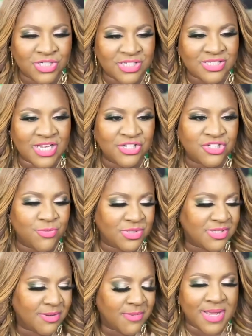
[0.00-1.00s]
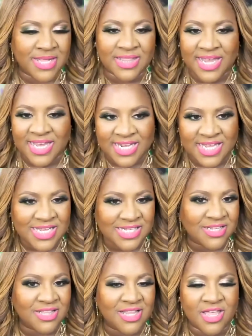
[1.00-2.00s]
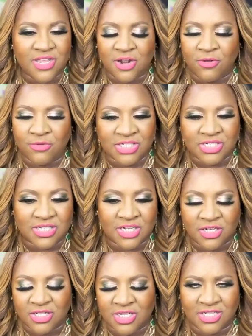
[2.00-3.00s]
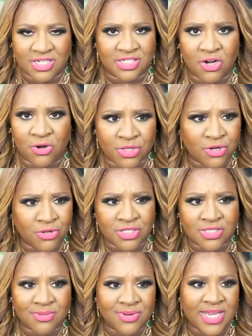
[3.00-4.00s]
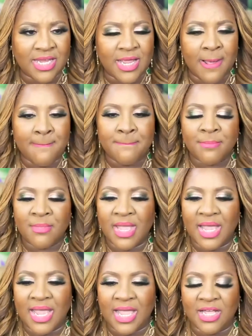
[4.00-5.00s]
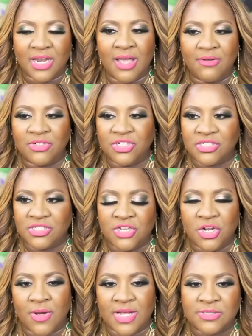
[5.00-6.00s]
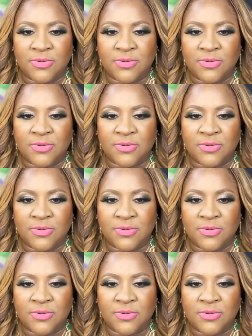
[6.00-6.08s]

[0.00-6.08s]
session with some of my ladies, you know, just earlier this week. And I was just, you know, as we were